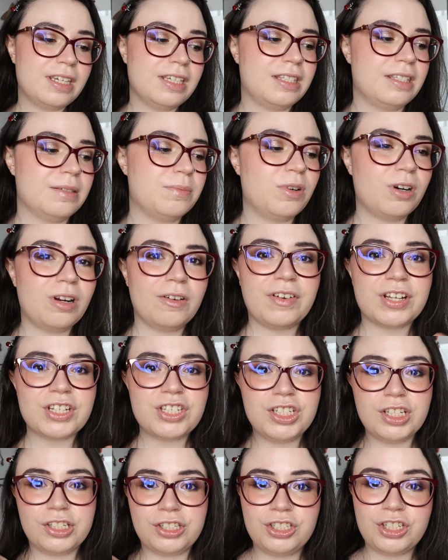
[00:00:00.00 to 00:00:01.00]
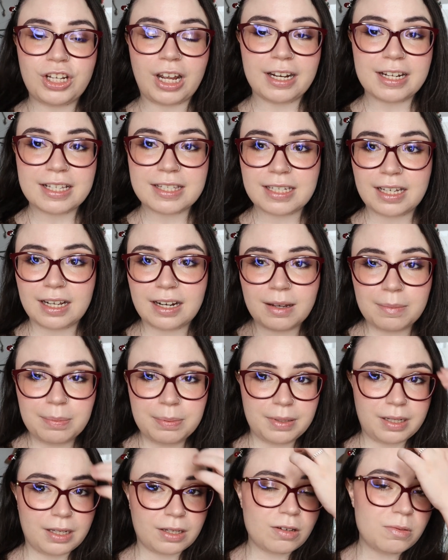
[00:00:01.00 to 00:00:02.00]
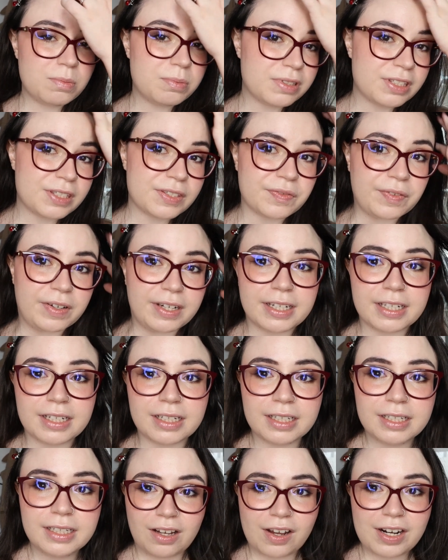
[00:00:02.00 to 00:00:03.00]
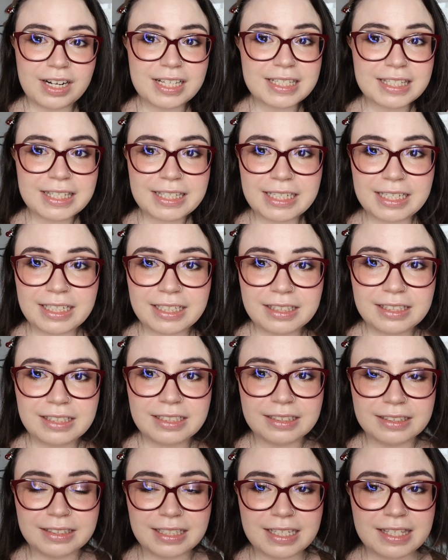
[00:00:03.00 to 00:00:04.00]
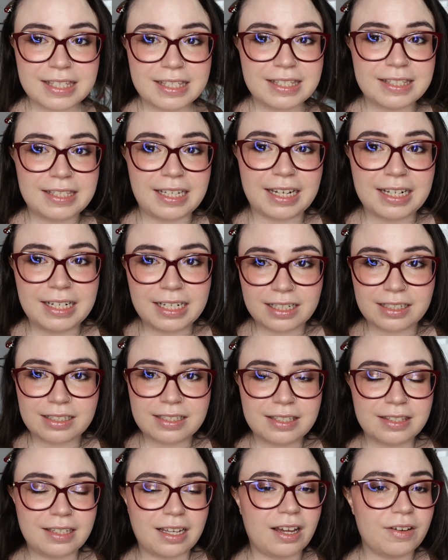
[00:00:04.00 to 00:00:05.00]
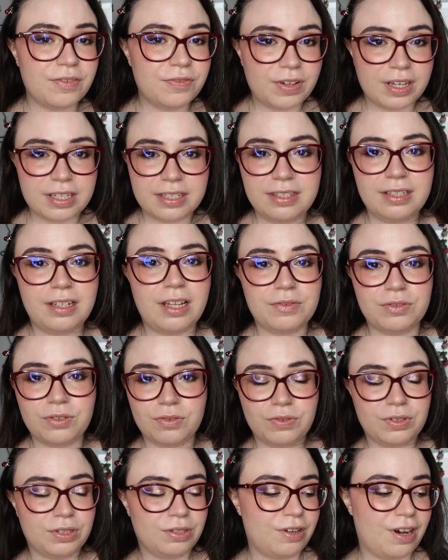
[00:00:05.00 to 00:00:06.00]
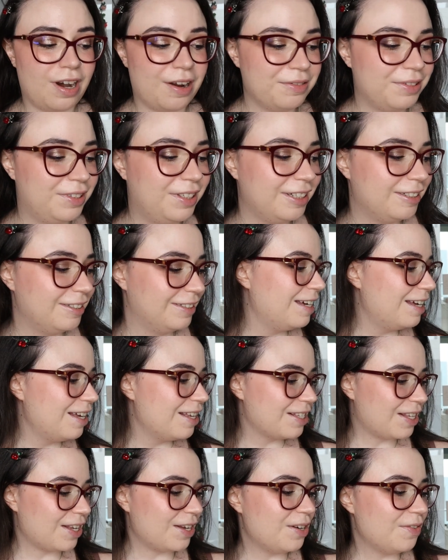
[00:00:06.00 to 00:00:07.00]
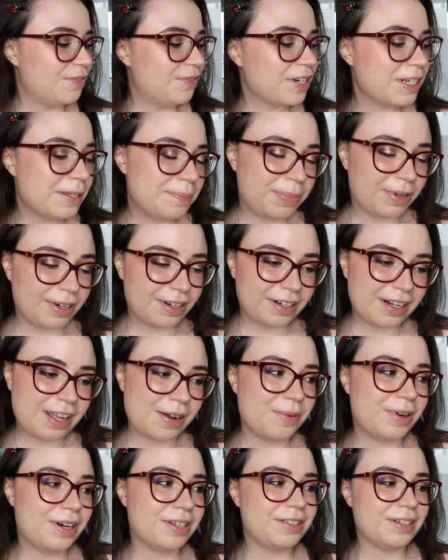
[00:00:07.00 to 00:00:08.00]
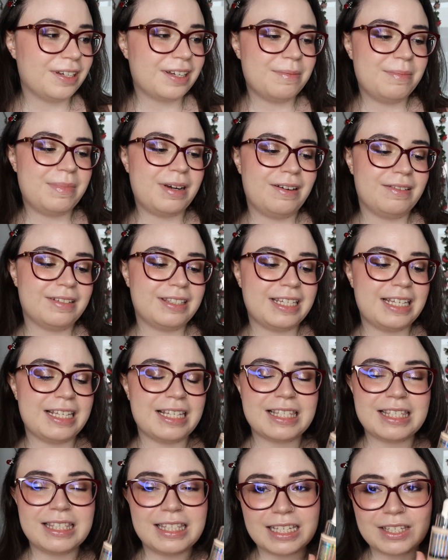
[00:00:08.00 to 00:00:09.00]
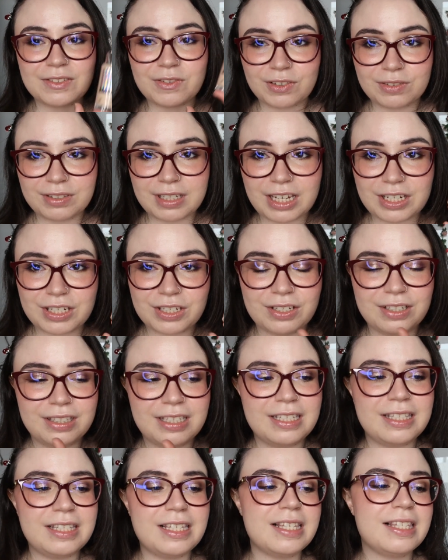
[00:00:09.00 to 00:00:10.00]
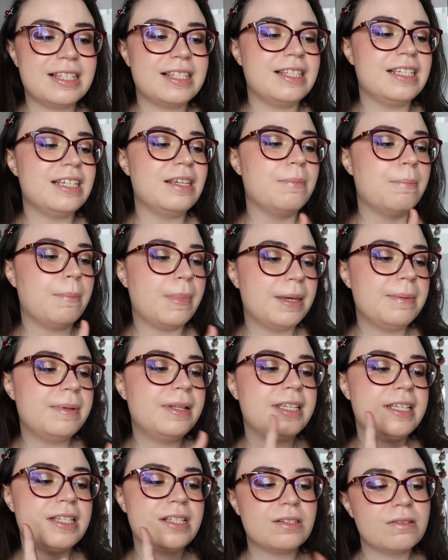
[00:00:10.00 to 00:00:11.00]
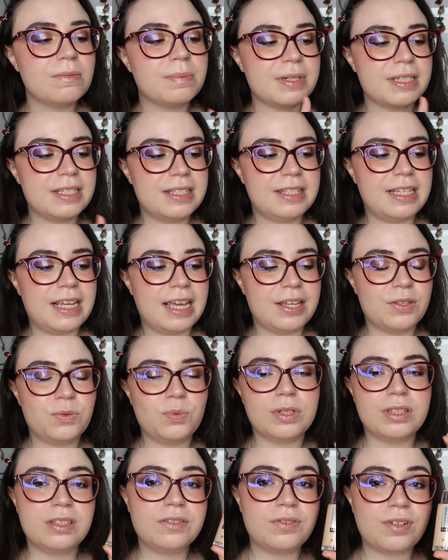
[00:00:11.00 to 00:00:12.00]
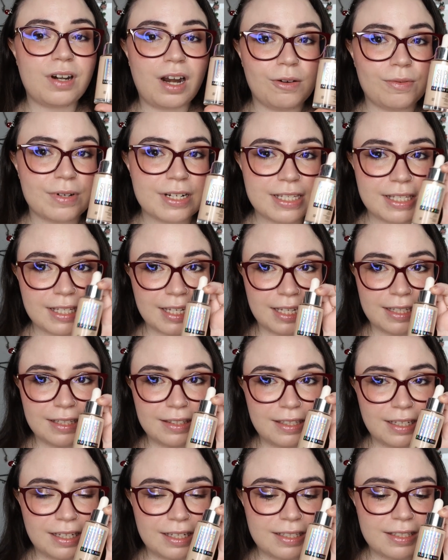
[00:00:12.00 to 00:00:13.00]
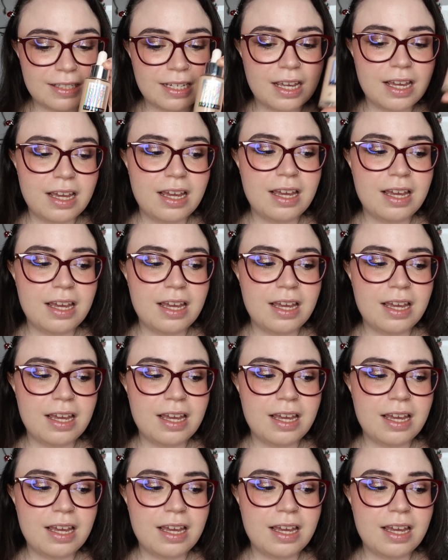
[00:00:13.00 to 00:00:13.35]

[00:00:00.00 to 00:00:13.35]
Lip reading: It's more of a chit-chatty setup. I hope it's fine. Honestly, this technical stuff I still have to figure out. So the first product I want to talk about is this foundation. This is the Maybelline Superstay 24-Hour Skin Tint.